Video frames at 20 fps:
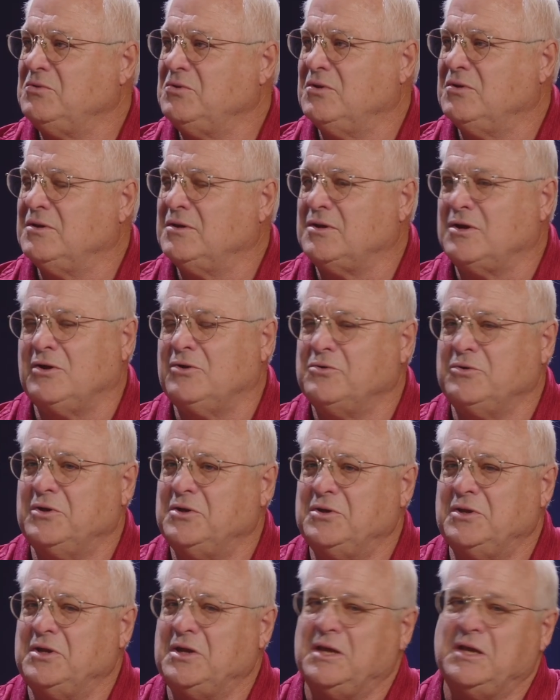know,
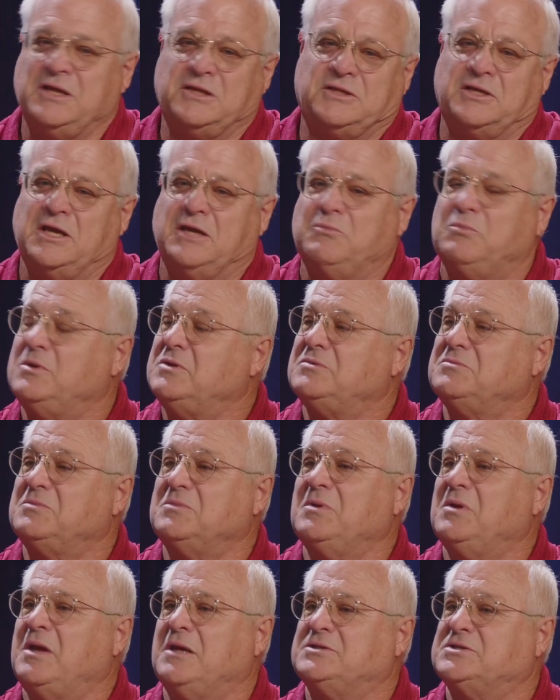
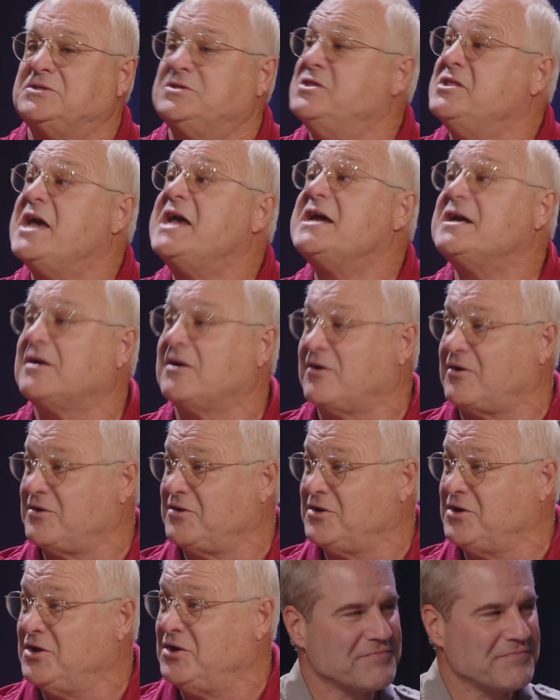it's there.
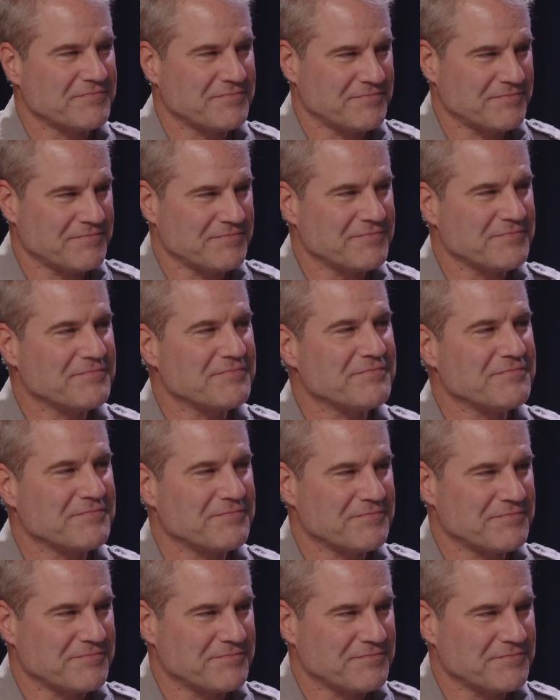You know, it's
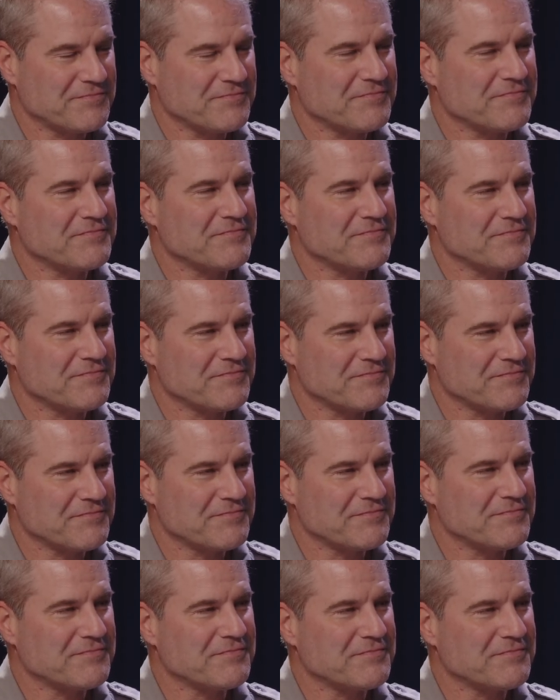there, which